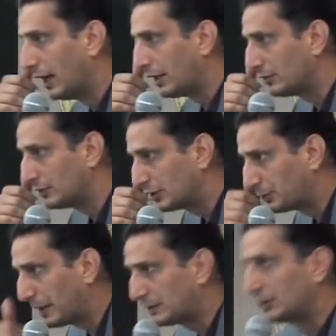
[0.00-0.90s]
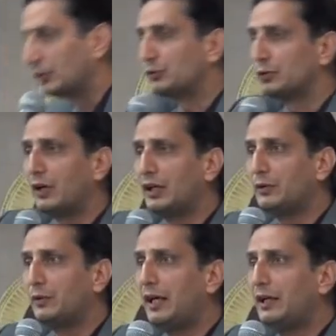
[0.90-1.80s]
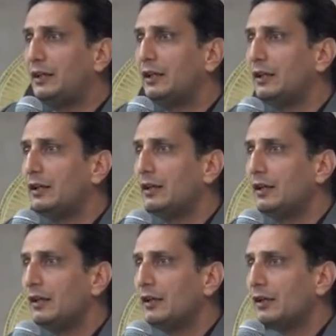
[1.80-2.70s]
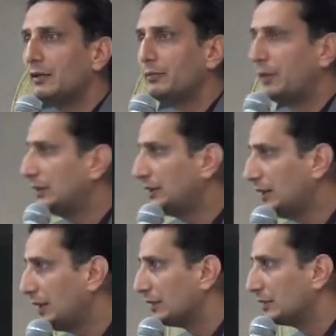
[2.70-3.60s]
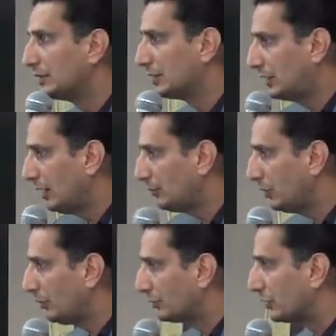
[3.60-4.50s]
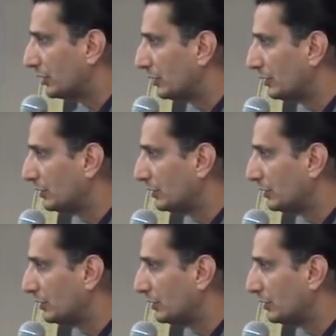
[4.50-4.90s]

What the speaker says: I expected it to run away, but it didn't. It came closer.